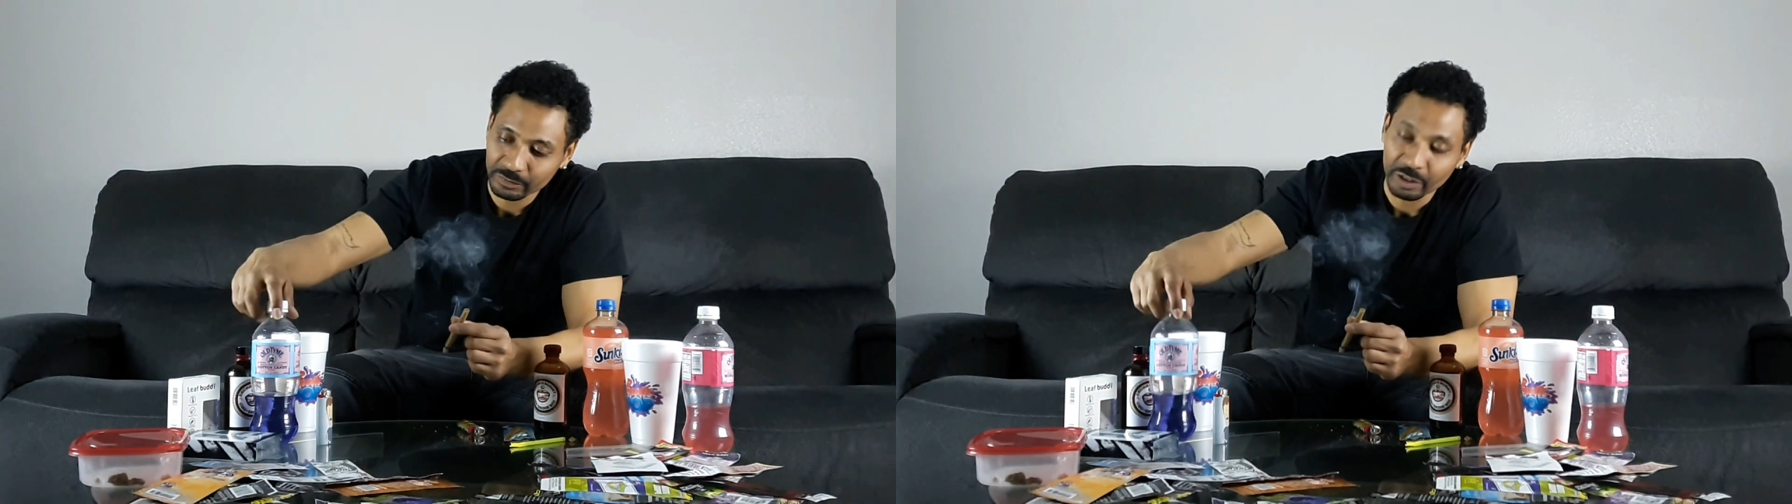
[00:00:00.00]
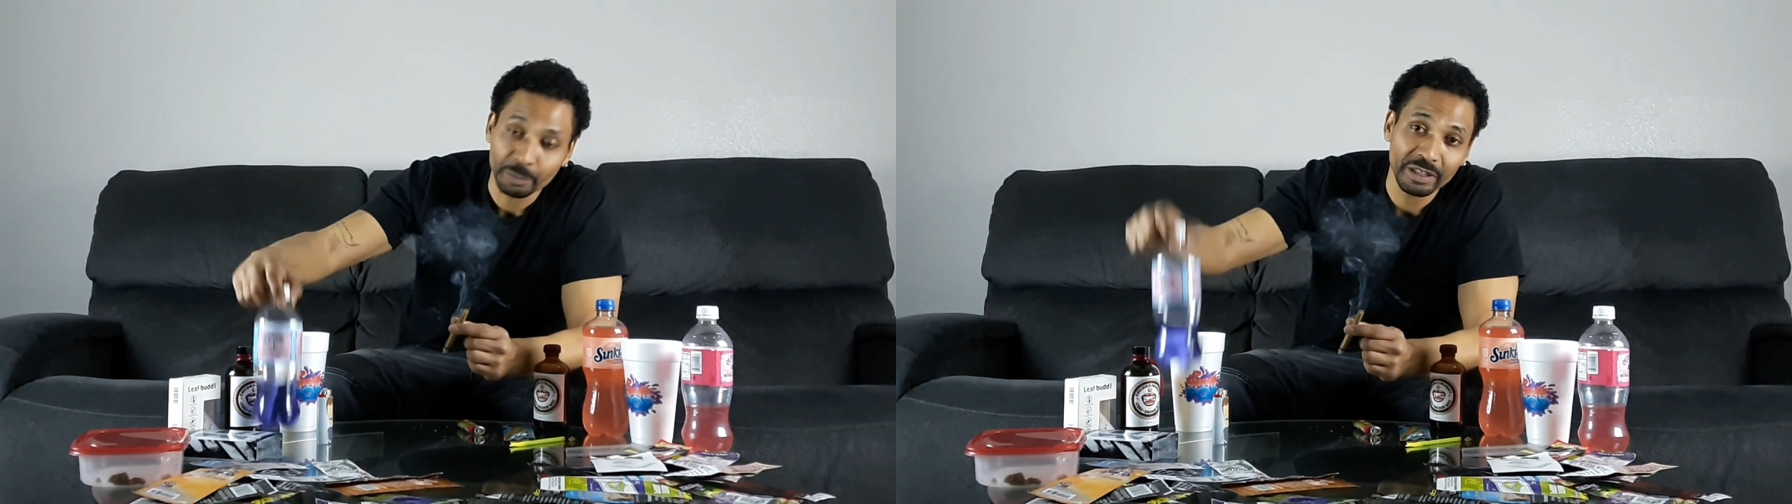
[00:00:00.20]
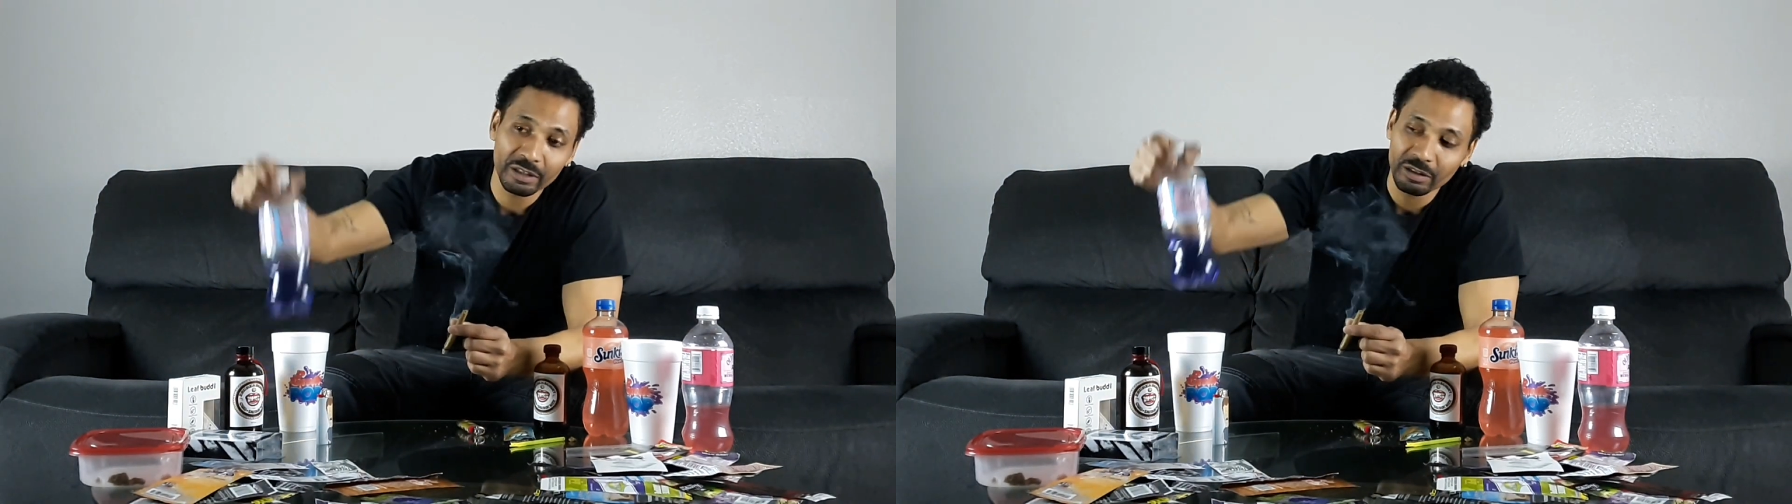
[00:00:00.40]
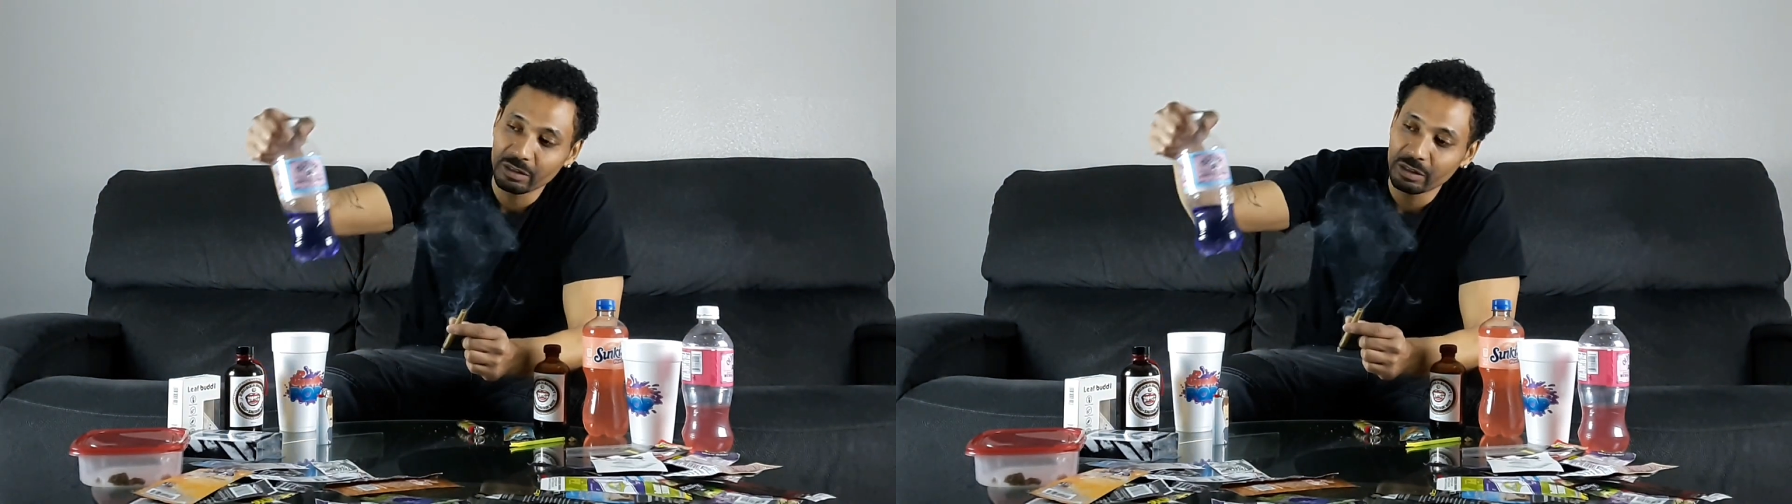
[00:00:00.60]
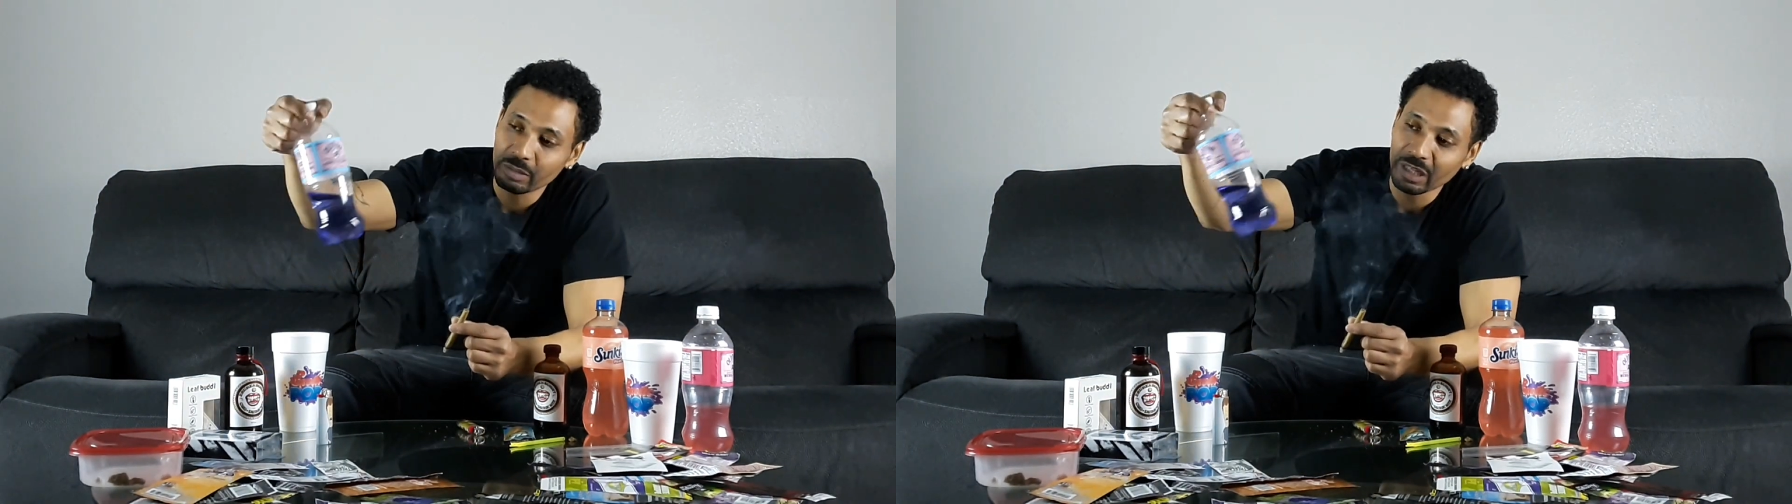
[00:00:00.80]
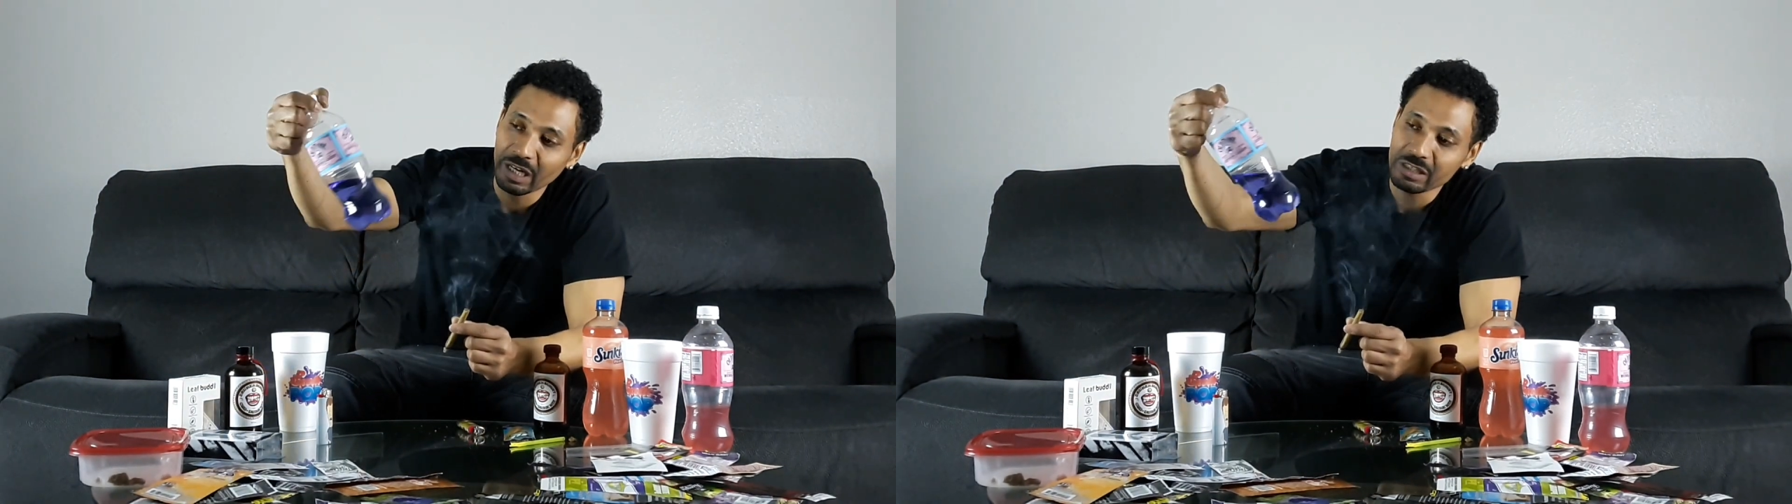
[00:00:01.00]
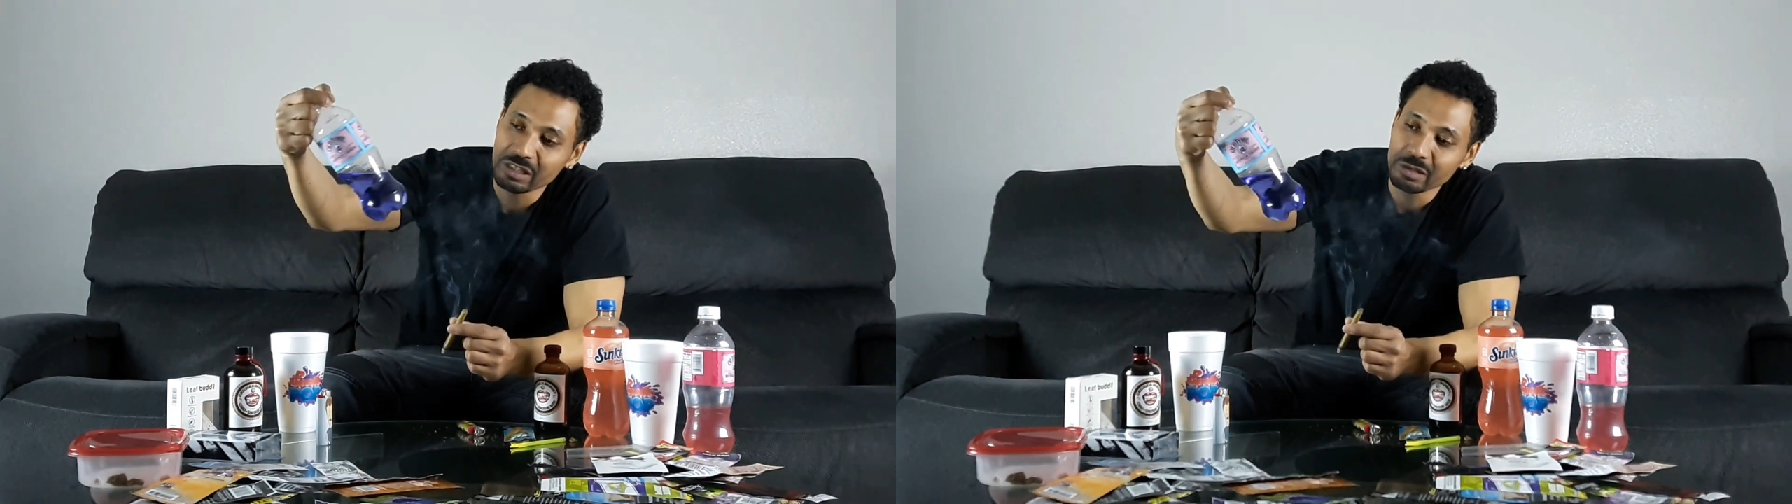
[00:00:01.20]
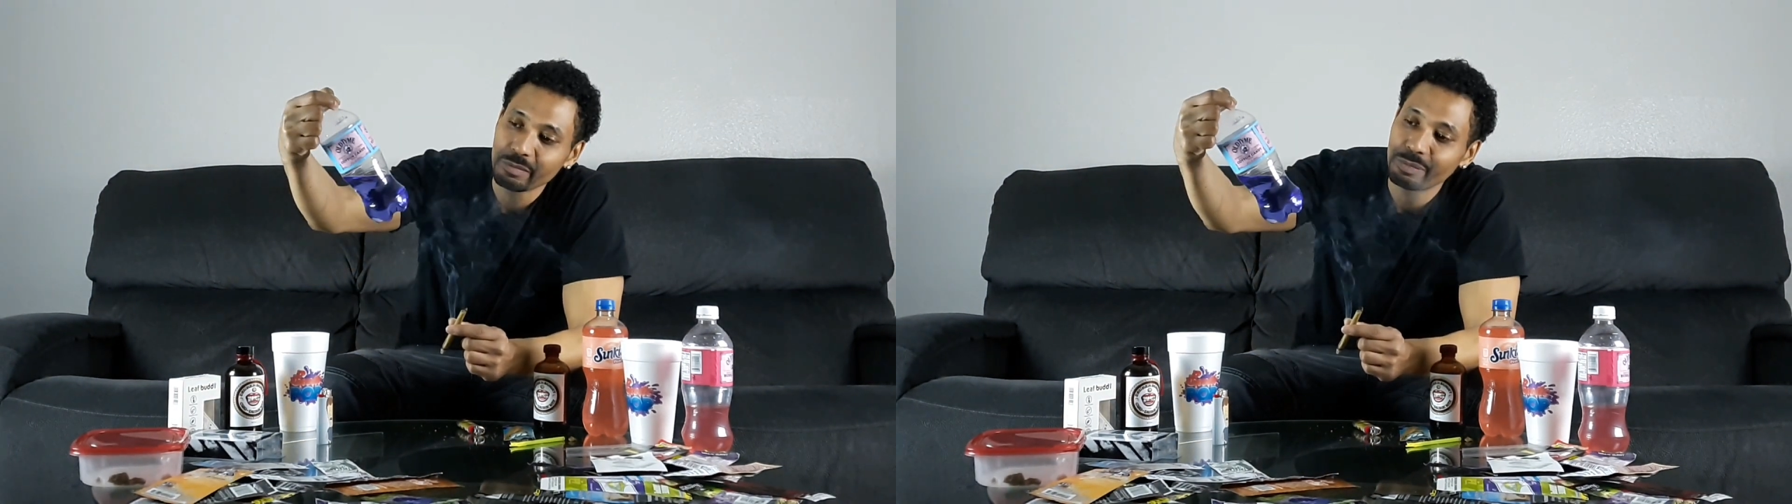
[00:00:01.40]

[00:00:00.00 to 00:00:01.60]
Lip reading: depending on location.